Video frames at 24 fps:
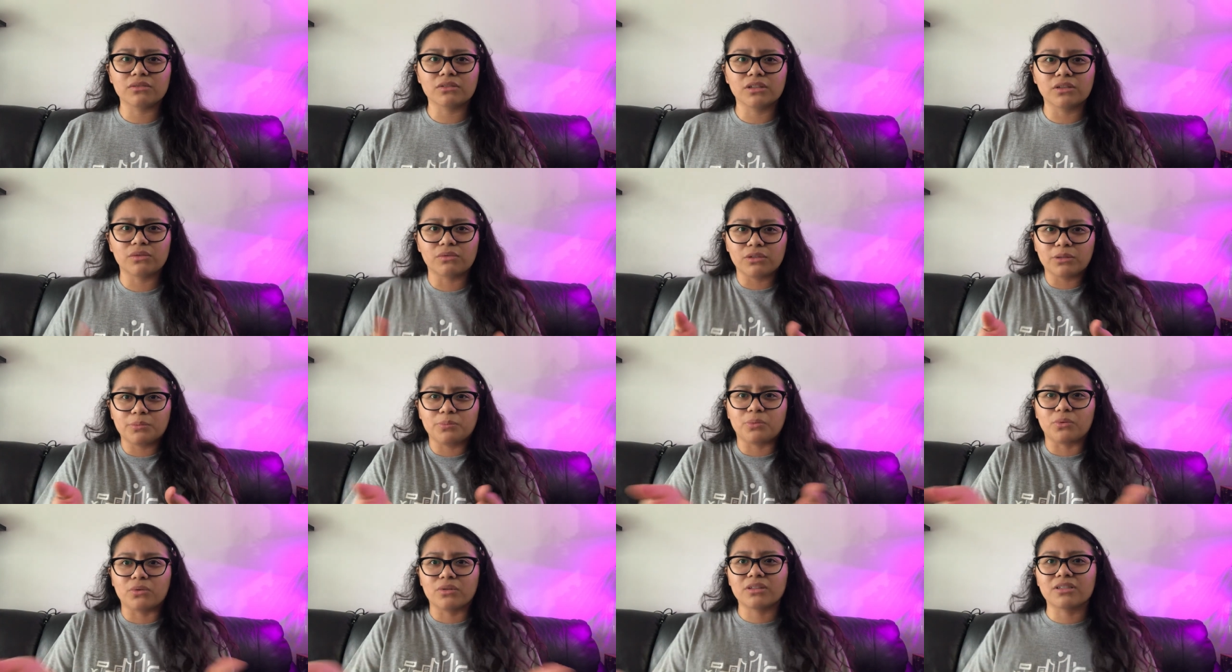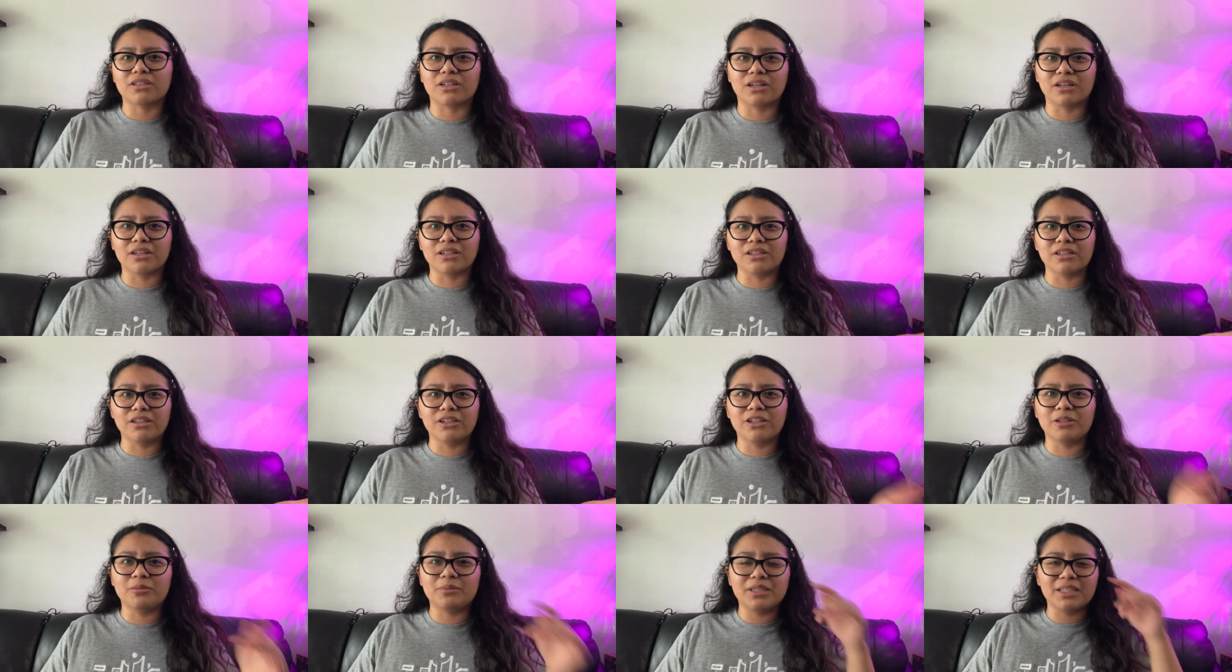the report card. You
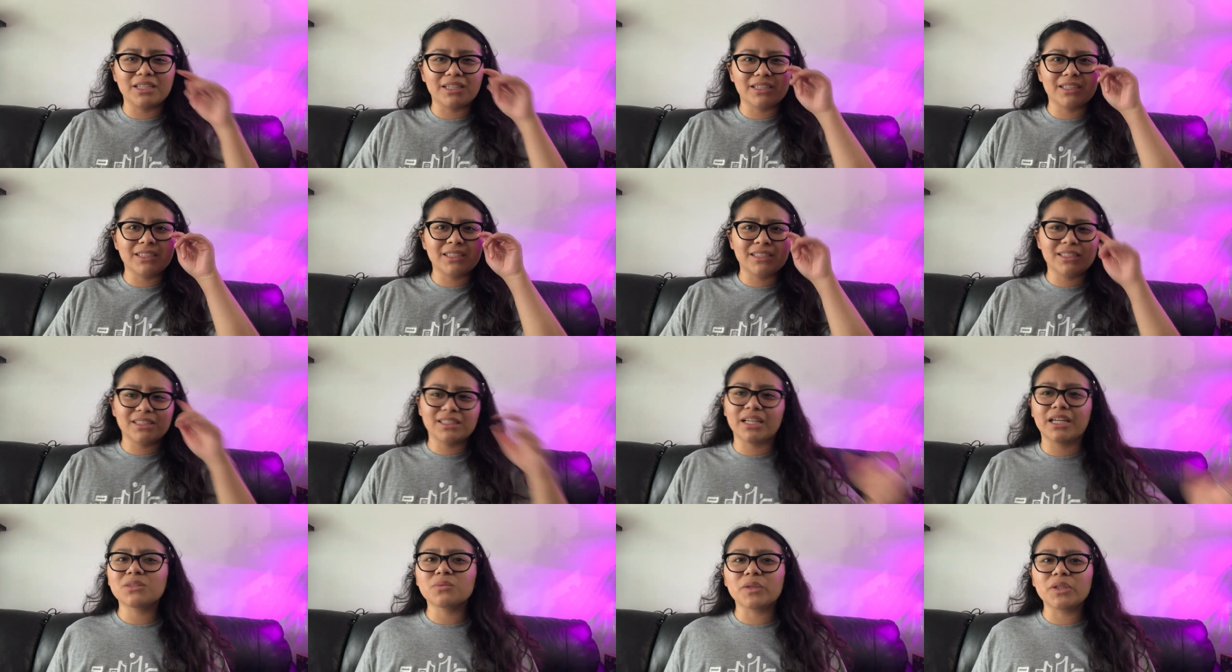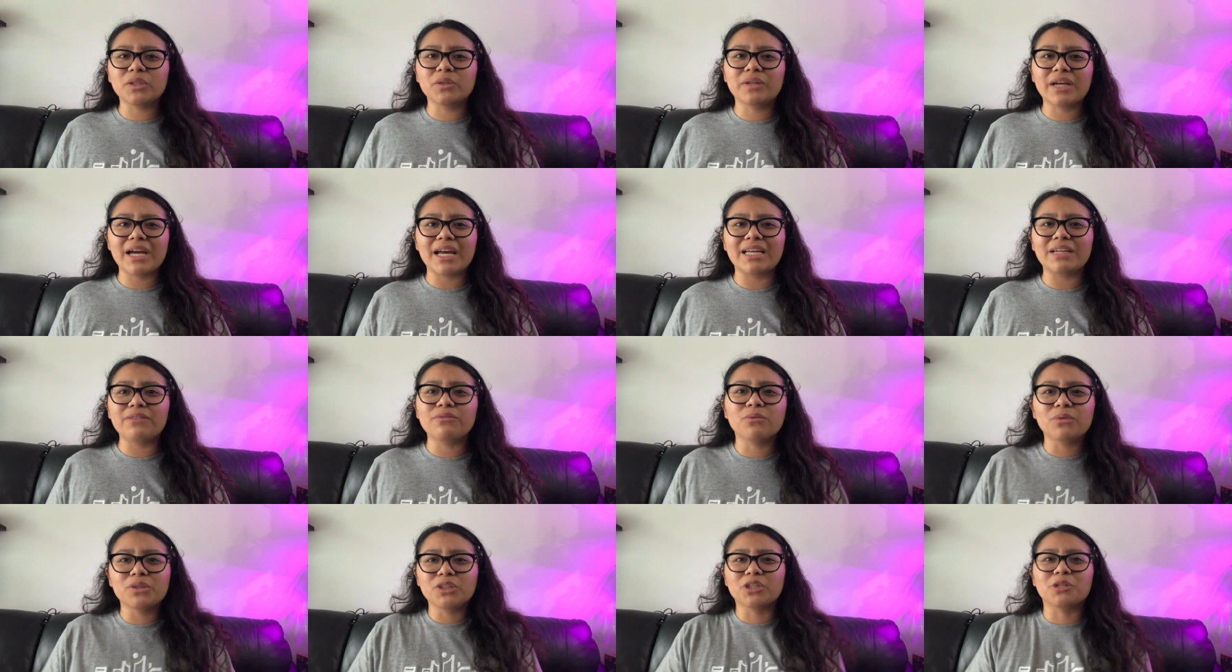know what I mean? Like this is like what you get
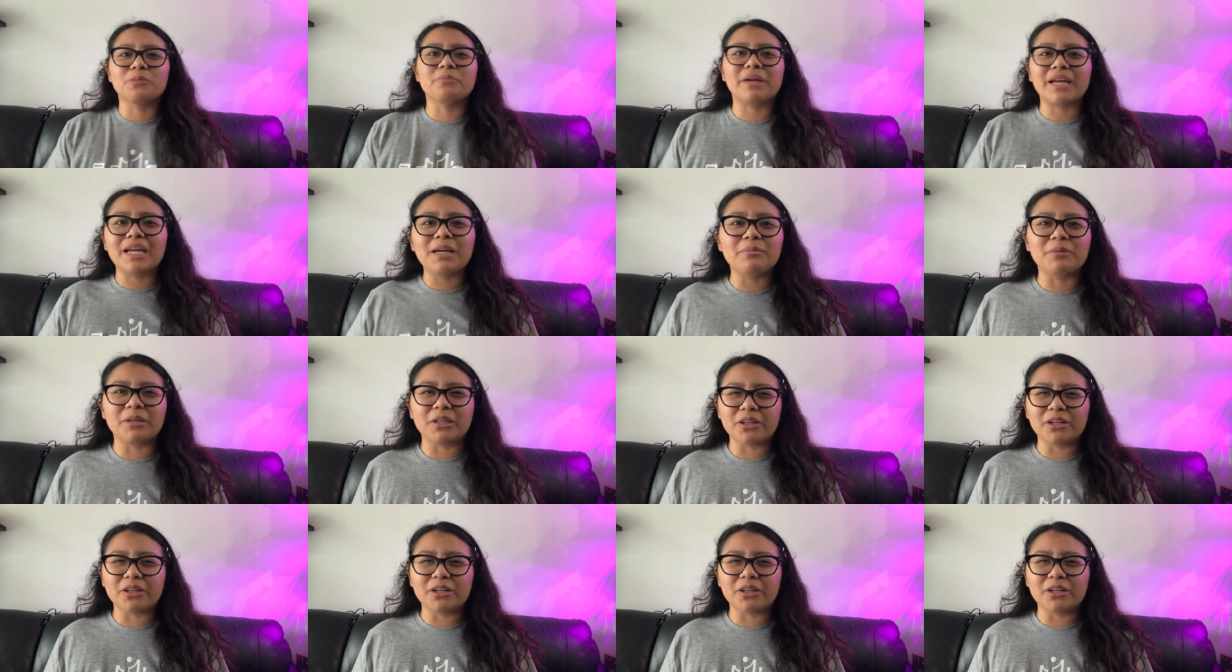even when you're a baby.